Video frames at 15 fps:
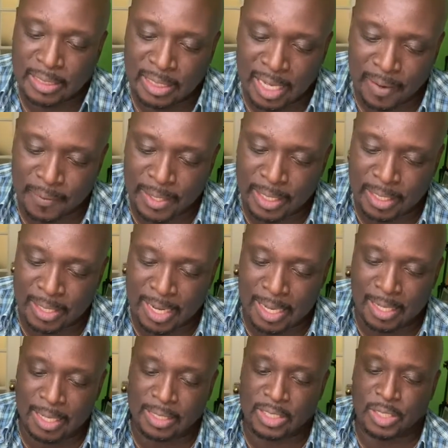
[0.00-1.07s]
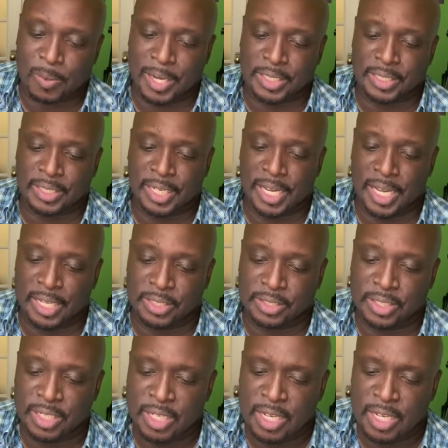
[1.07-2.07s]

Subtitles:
Lovey Hernandez question is,